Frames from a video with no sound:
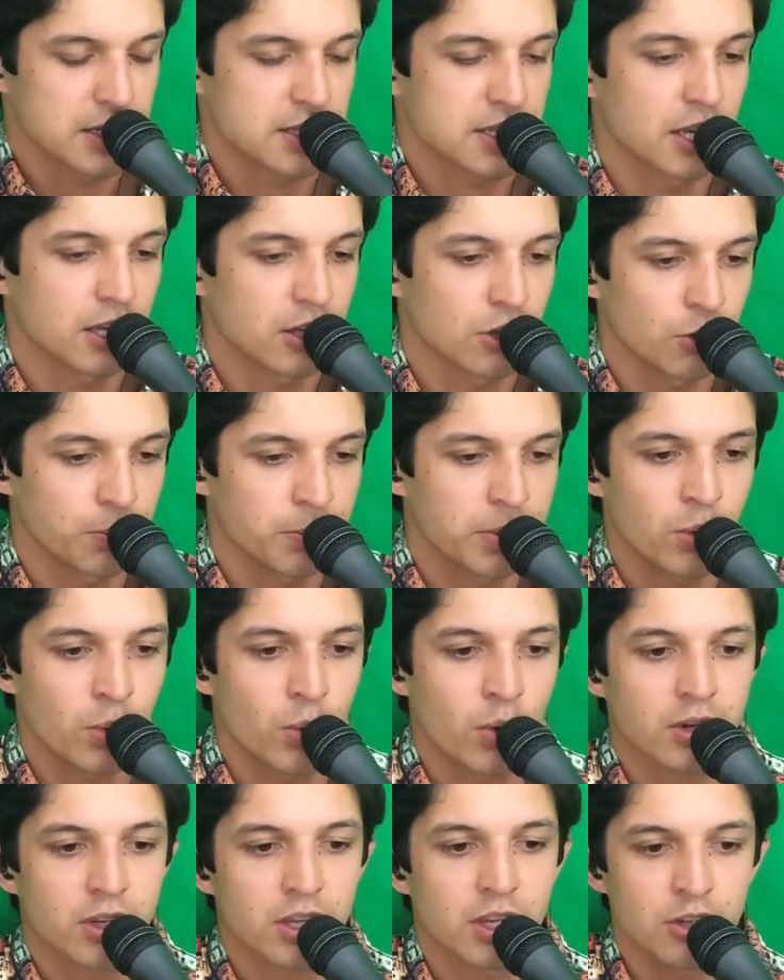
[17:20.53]
Say you'll be
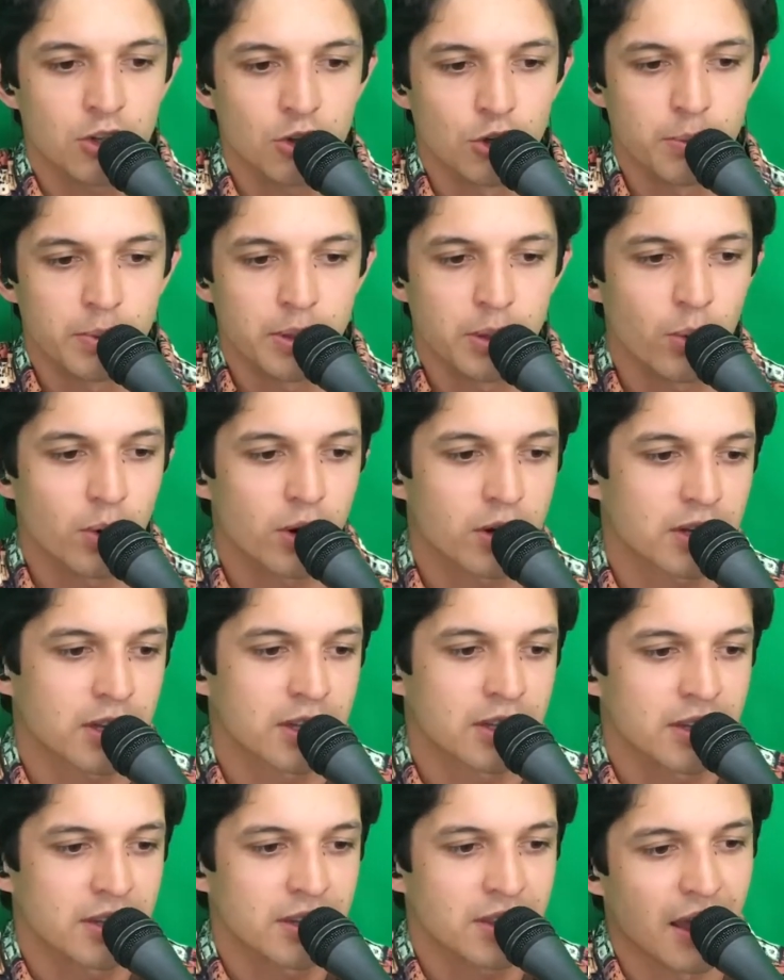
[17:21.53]
working
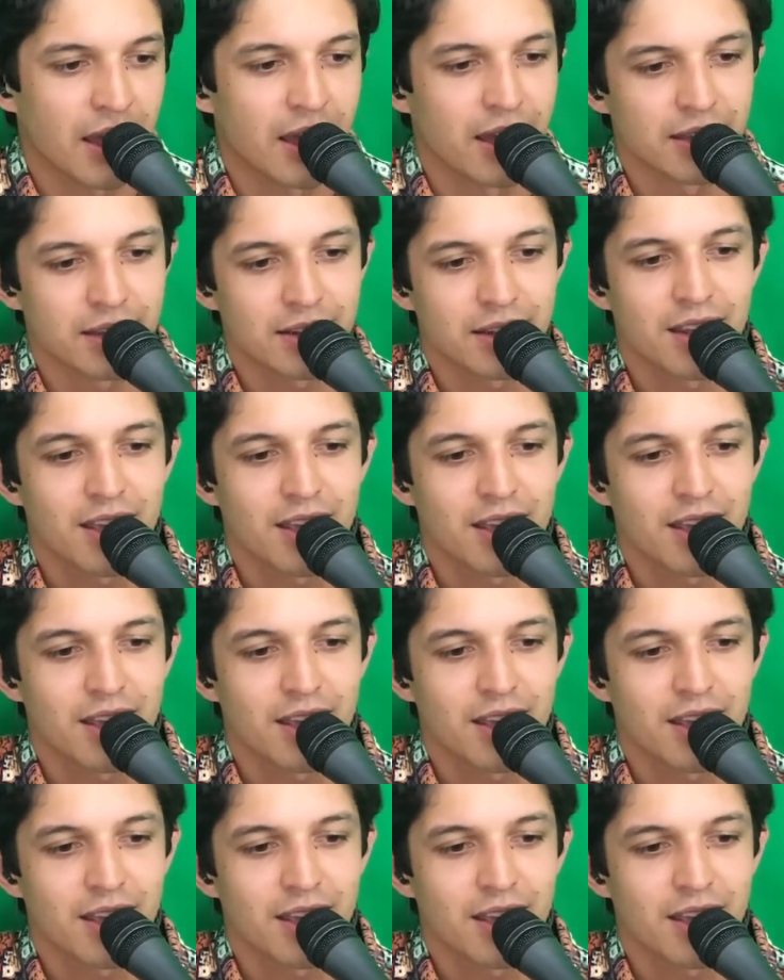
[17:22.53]
tonight.